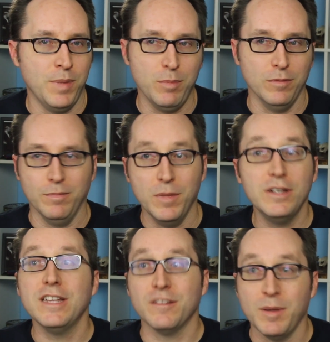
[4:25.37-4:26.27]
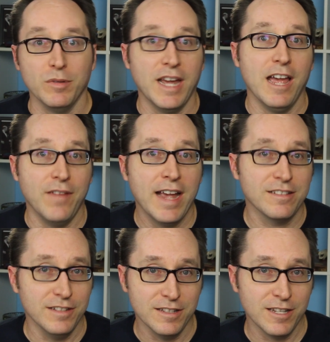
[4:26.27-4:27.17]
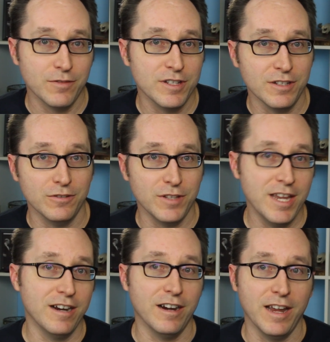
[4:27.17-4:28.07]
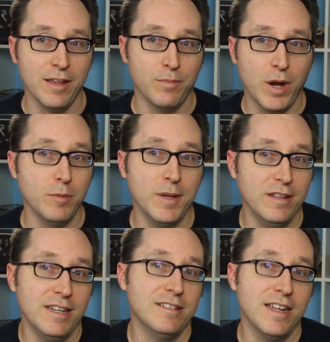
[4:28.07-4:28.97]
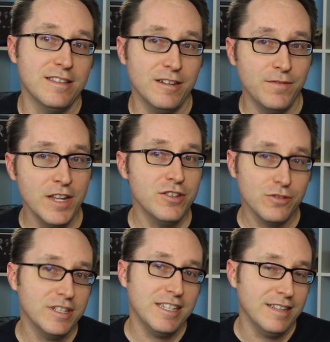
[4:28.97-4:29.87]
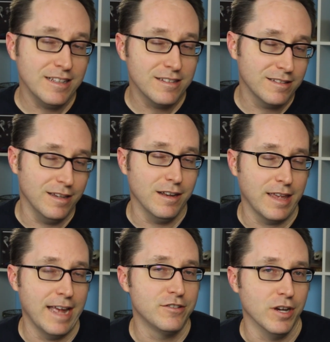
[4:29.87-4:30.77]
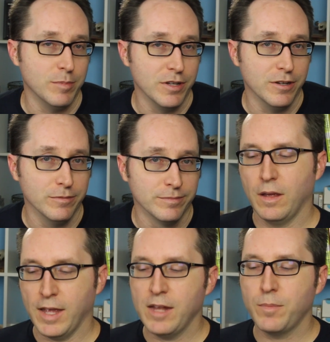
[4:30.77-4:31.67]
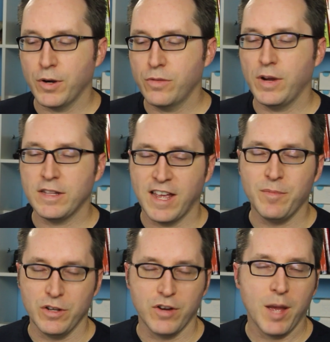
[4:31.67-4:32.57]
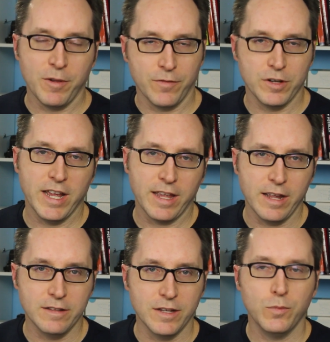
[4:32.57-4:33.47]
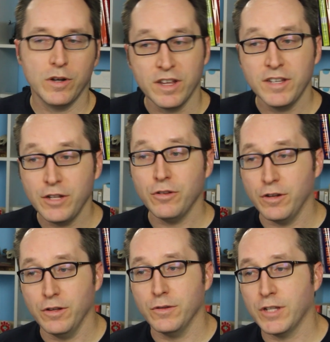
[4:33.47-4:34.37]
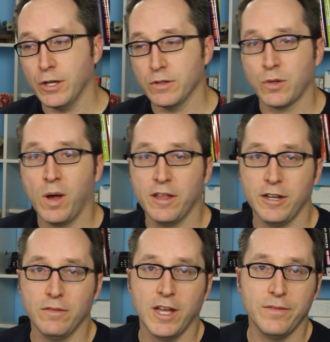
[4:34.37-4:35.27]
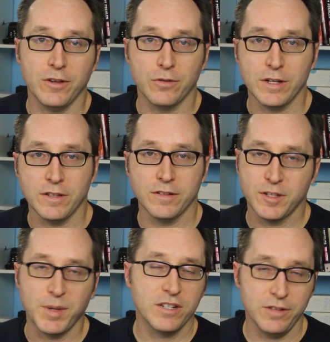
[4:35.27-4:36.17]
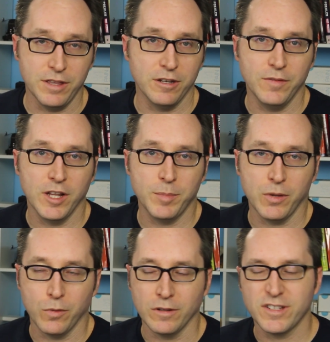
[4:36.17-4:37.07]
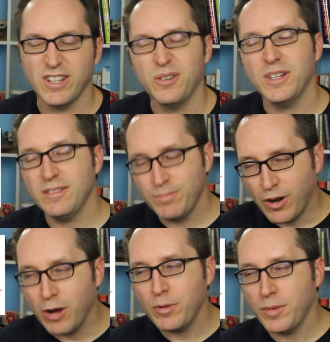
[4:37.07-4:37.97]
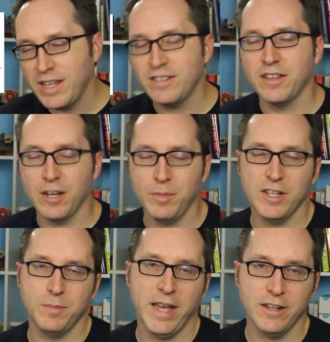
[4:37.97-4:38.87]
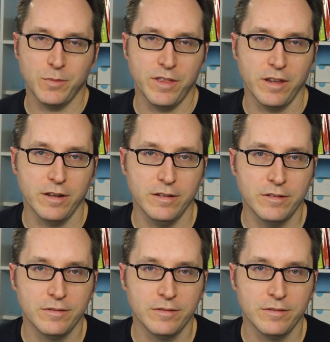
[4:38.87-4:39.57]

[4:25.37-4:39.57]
Millions of people die of accidents every single year, and probability states that eventually that's gonna catch up to you. And birth rates have been dropping for decades and will continue to do so as quality of life increases, especially in the developing world, so it probably isn't gonna be as bad as we think it is.